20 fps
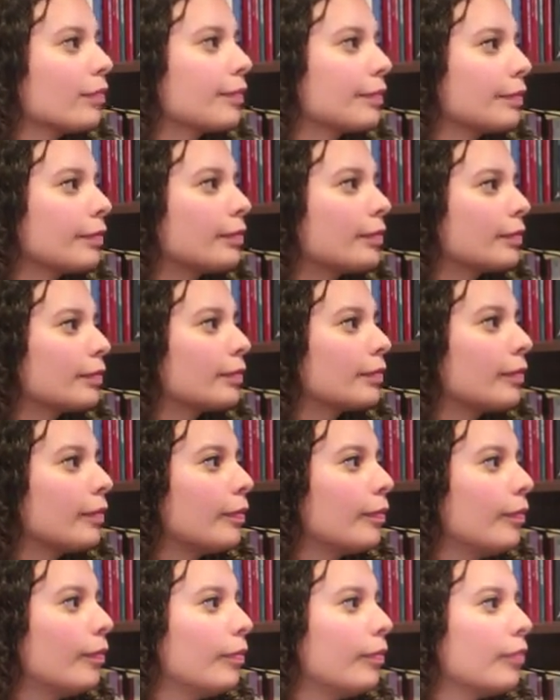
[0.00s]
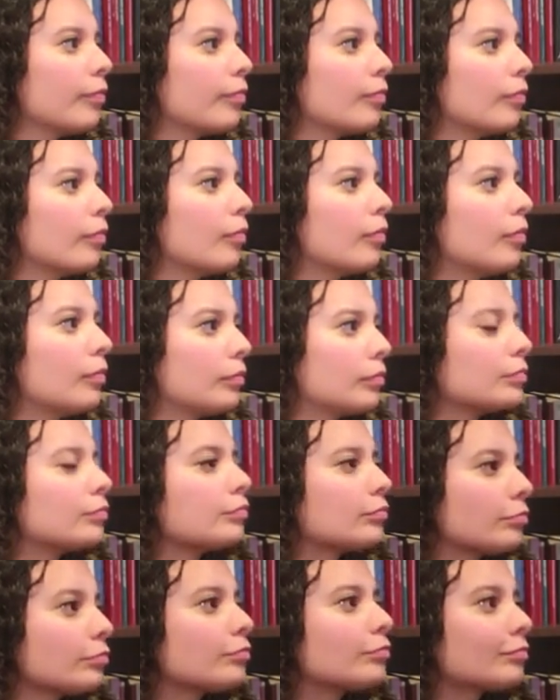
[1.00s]

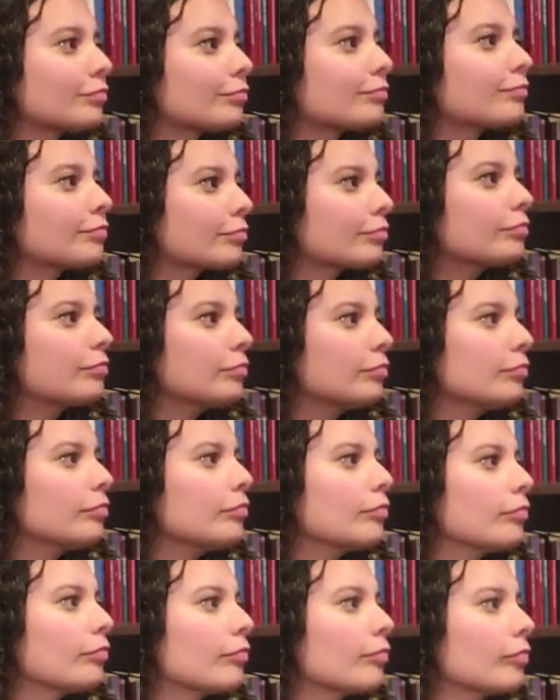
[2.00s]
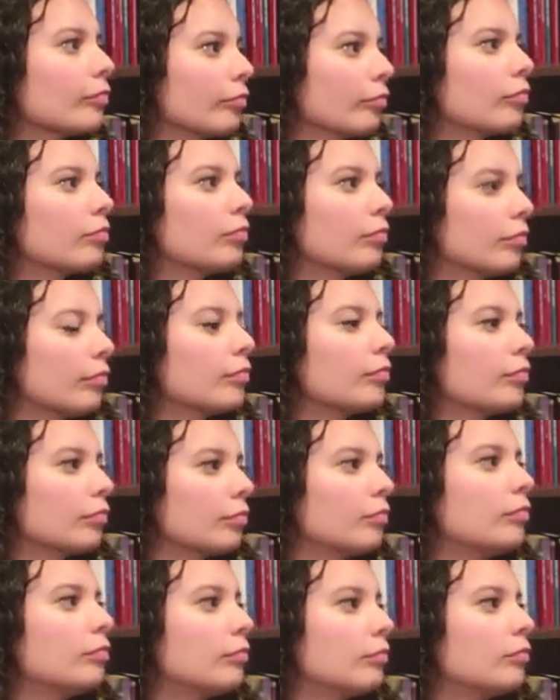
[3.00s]

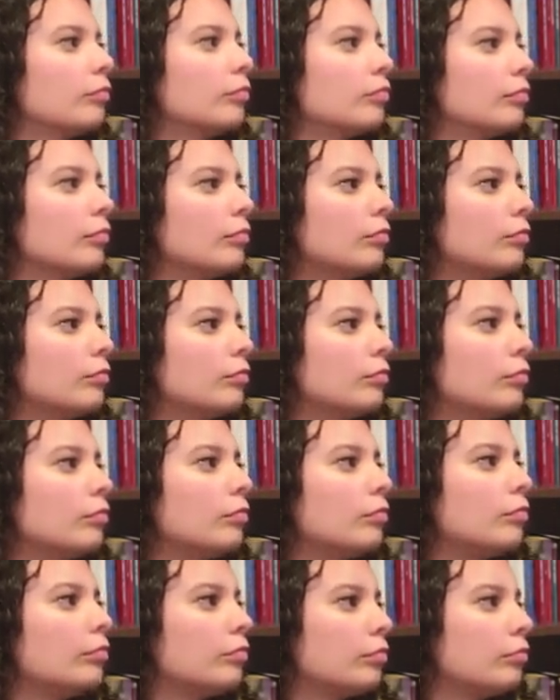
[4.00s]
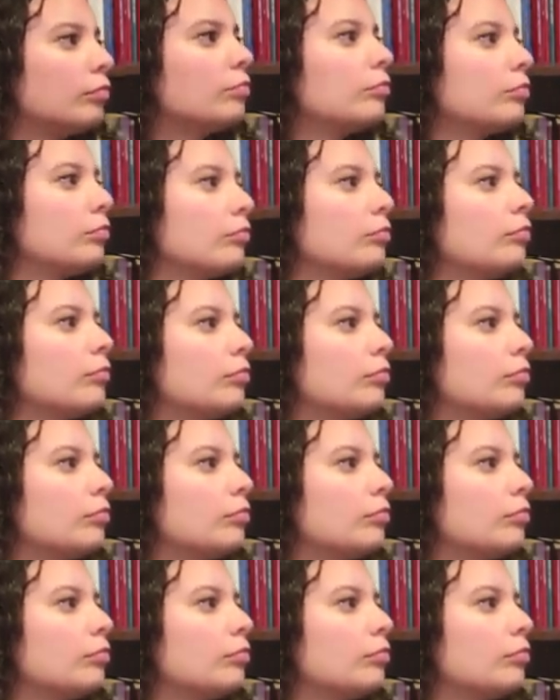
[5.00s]
(not speaking)